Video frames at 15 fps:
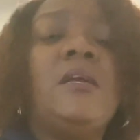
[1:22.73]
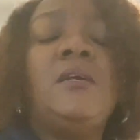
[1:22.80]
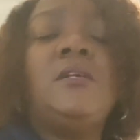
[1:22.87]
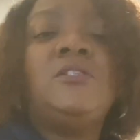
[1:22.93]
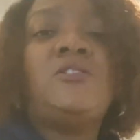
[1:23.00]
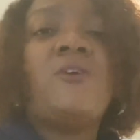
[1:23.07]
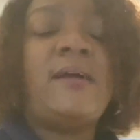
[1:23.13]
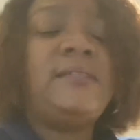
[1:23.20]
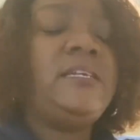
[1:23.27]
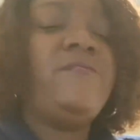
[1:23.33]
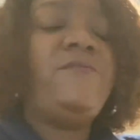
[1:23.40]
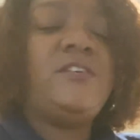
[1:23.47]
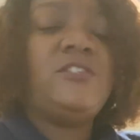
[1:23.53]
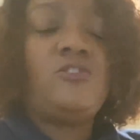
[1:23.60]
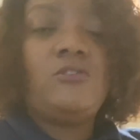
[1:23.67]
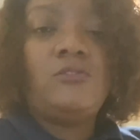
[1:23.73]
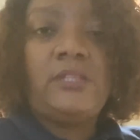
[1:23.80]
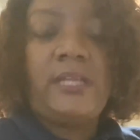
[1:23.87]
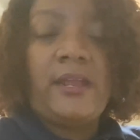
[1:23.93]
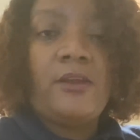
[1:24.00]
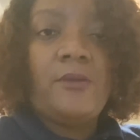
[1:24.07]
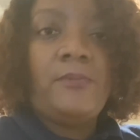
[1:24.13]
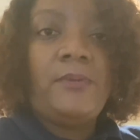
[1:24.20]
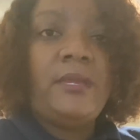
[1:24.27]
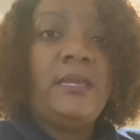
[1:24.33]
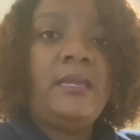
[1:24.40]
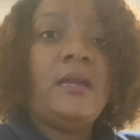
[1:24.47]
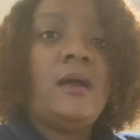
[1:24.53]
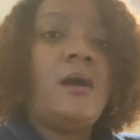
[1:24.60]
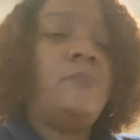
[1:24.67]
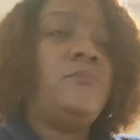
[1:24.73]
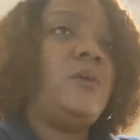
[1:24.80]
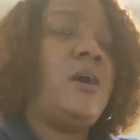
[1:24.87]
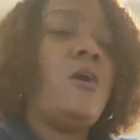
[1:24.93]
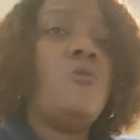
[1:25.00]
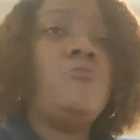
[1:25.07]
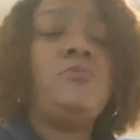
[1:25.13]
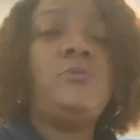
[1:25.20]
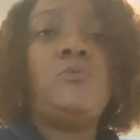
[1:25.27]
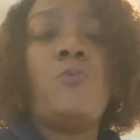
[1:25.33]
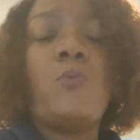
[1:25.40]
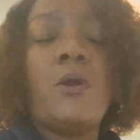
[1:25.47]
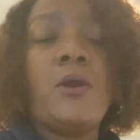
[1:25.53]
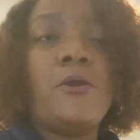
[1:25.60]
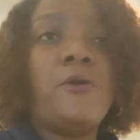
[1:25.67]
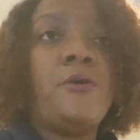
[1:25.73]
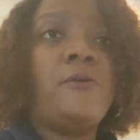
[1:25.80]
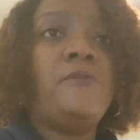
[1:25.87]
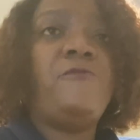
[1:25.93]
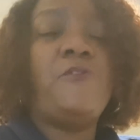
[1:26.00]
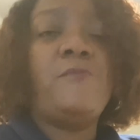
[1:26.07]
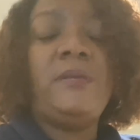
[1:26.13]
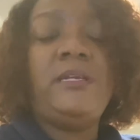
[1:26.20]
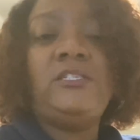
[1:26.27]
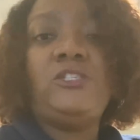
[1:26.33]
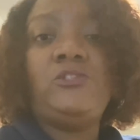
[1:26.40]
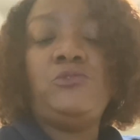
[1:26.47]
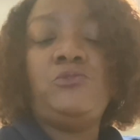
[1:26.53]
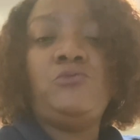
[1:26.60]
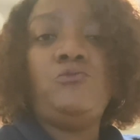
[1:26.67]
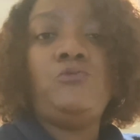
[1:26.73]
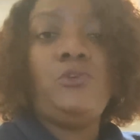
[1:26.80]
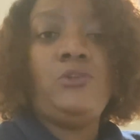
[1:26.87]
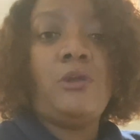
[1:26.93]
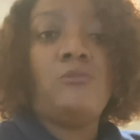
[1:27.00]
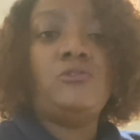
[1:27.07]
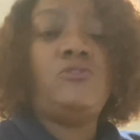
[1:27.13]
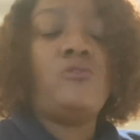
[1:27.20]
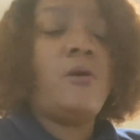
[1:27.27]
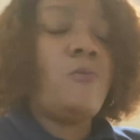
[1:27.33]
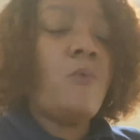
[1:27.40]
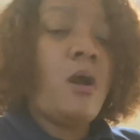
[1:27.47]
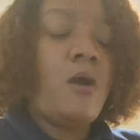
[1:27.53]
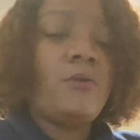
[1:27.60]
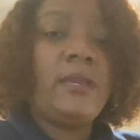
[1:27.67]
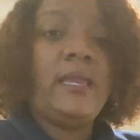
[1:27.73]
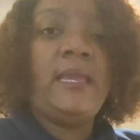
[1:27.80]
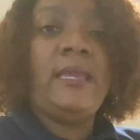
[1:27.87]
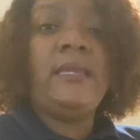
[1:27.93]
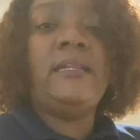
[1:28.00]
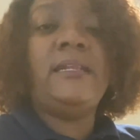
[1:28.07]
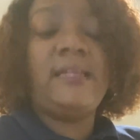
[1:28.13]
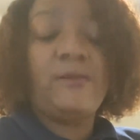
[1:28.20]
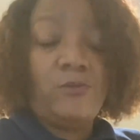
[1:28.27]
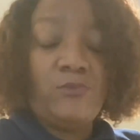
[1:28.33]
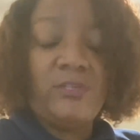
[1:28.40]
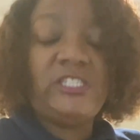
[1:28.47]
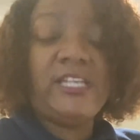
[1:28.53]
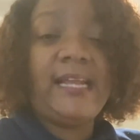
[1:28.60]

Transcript: So I did physical therapy. The hopes were for me to, start walking, and which I